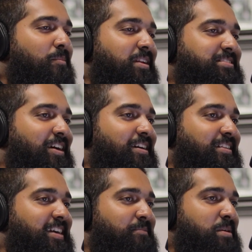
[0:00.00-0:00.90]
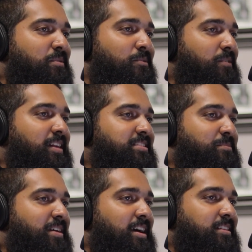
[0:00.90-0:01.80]
But it's hard. Like, people don't realize the
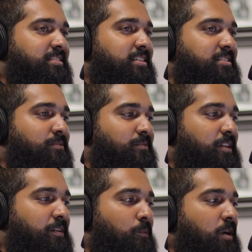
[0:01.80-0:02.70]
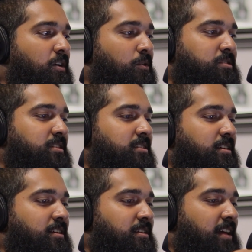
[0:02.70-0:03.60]
behind the scenes of like what goes
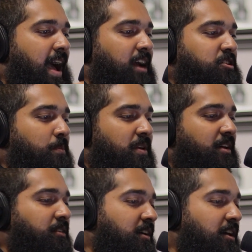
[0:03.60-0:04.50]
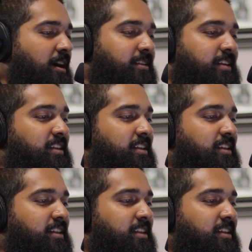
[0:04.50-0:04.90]
into actually putting out that content.